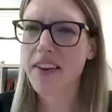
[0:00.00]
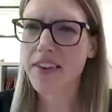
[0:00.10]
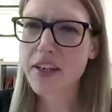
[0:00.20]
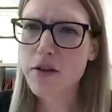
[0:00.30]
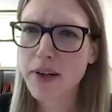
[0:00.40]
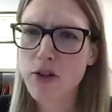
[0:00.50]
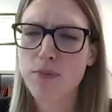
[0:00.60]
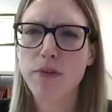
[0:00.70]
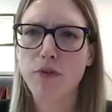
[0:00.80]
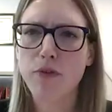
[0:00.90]
Yeah, I think you
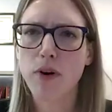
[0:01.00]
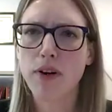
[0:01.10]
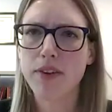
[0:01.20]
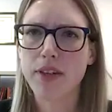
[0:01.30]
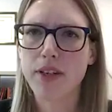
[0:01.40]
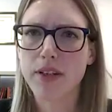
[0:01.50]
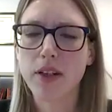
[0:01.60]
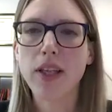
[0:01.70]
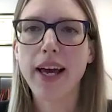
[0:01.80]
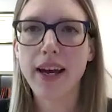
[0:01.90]
mentioned before the
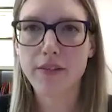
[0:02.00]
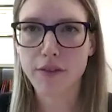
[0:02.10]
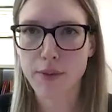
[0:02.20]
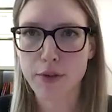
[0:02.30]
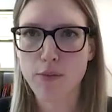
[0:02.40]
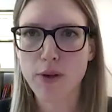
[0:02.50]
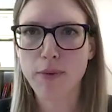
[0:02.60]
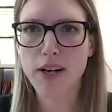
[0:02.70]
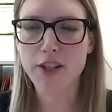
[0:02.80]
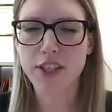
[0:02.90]
land for the Potomac
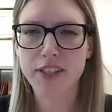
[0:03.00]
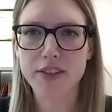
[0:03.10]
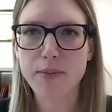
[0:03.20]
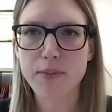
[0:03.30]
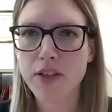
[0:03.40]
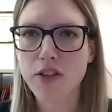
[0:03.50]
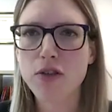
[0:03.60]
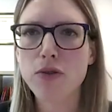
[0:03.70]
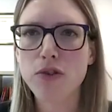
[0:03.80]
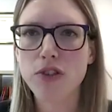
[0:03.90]
project. Is it being
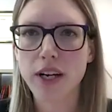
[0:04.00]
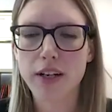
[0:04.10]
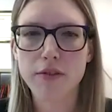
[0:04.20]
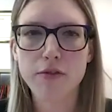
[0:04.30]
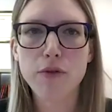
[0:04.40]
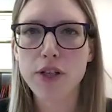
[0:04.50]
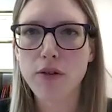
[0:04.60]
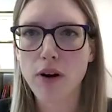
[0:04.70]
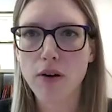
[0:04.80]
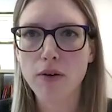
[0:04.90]
used to kind of
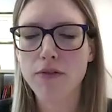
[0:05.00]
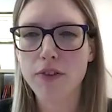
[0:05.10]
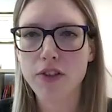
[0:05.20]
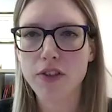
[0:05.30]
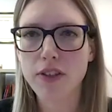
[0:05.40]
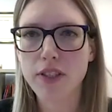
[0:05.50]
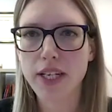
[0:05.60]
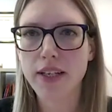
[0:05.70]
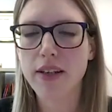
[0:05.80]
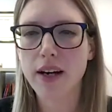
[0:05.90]
regrow and
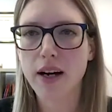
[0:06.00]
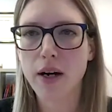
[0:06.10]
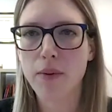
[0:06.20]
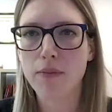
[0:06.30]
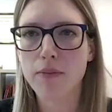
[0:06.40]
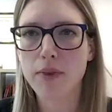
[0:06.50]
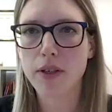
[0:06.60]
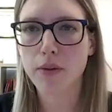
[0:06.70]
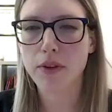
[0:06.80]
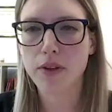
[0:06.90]
facilitate,
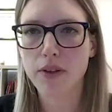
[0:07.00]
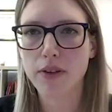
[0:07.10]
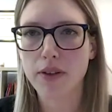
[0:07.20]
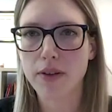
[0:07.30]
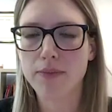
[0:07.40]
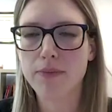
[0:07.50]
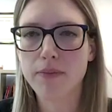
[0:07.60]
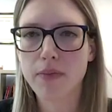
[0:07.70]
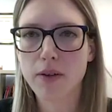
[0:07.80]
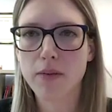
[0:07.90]
the
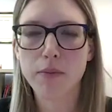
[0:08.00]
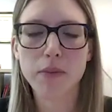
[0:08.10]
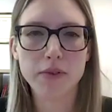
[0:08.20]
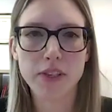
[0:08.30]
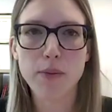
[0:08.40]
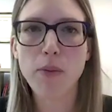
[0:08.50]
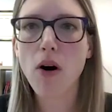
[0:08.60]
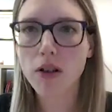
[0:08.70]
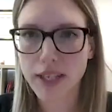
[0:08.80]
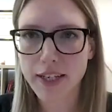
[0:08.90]
different
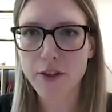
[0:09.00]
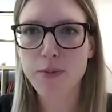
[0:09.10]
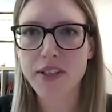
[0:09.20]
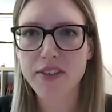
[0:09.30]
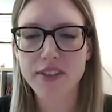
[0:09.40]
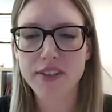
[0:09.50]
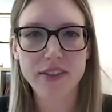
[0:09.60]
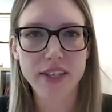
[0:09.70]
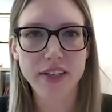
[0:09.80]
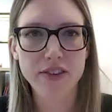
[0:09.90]
pollinator species
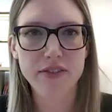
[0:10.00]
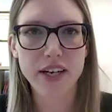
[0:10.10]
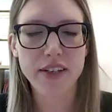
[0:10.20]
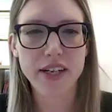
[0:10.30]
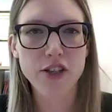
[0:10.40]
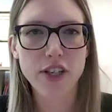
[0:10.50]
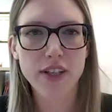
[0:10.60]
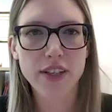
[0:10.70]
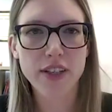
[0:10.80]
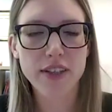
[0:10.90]
and things of that
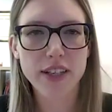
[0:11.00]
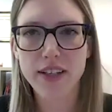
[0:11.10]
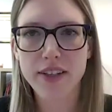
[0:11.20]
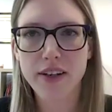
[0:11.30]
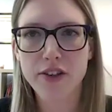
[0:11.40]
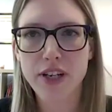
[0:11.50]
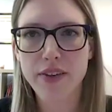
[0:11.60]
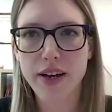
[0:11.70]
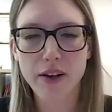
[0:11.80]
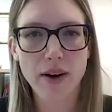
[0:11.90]
nature? Did I
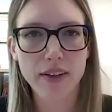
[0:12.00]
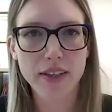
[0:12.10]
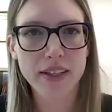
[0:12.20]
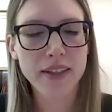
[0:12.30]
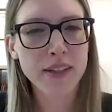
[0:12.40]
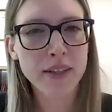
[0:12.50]
understand that correctly?